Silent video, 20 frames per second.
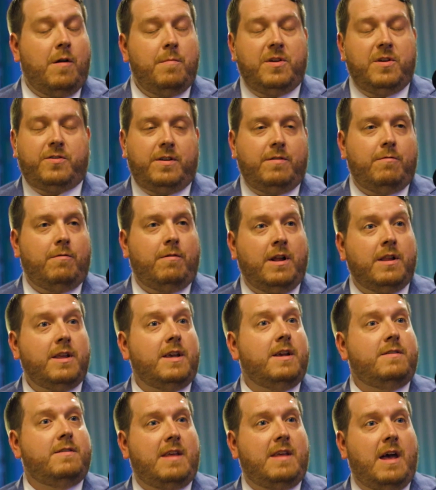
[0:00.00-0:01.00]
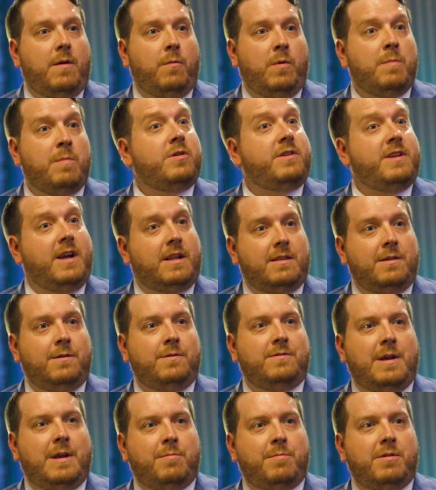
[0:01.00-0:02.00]
our mission really is that we protect
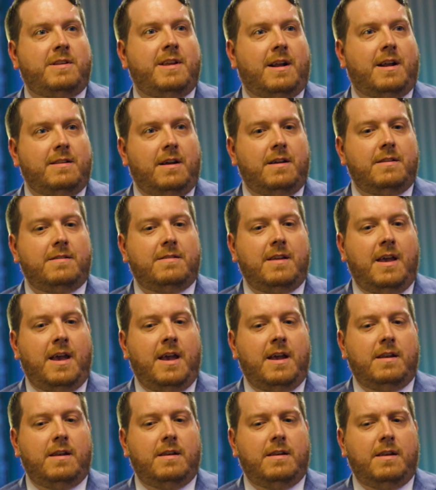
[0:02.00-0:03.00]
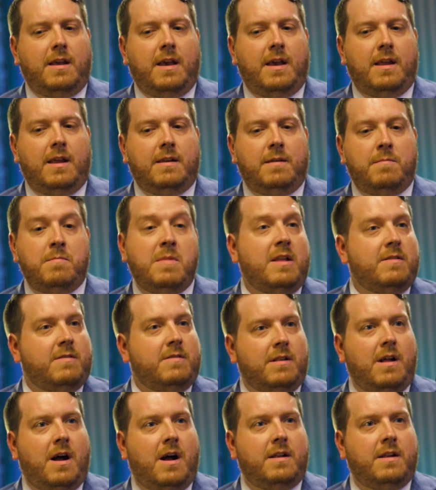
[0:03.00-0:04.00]
those that protect us, and and it means
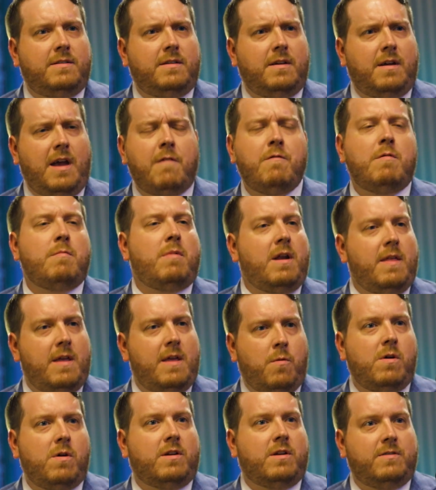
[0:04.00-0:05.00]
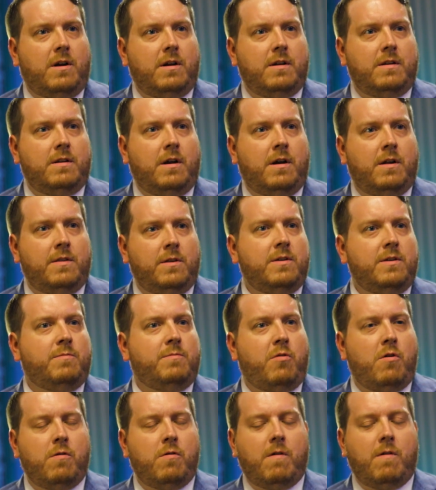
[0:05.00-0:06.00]
a lot to everybody that works on on these
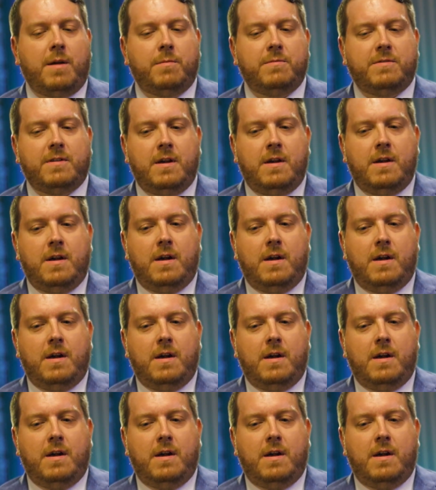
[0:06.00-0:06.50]
programs.